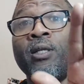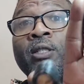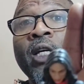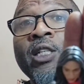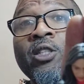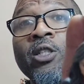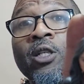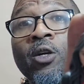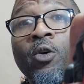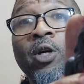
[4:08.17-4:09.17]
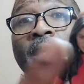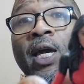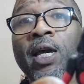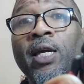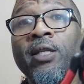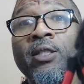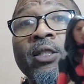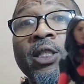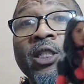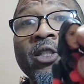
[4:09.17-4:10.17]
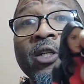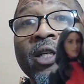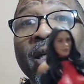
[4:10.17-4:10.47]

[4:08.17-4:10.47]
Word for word: Yes, good lord. And this young